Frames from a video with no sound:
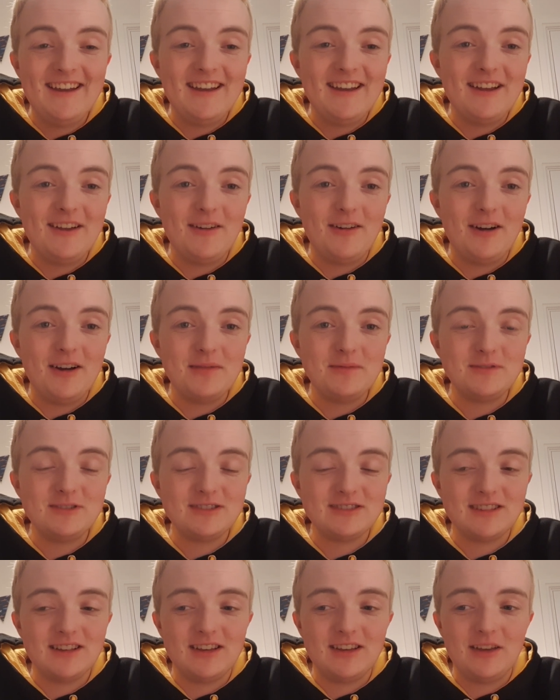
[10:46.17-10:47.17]
You know, I am
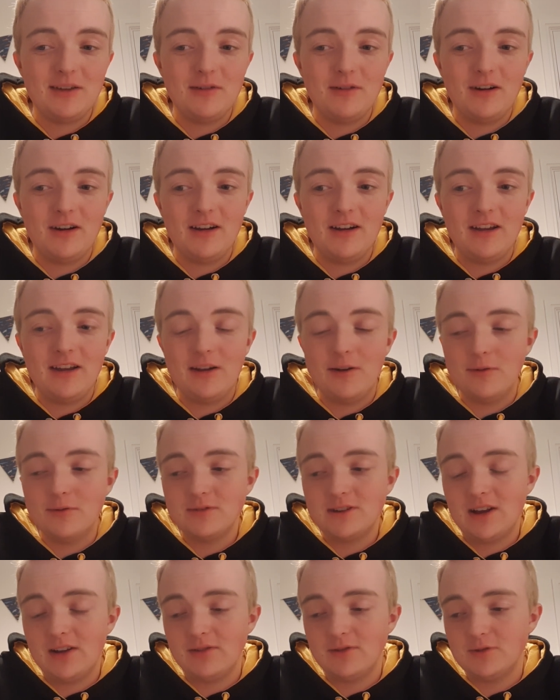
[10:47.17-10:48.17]
just like you. I hold
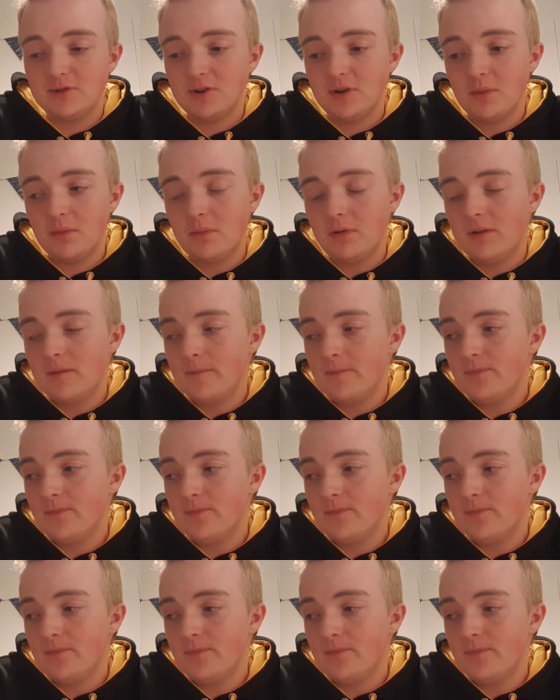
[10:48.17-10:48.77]
down a job.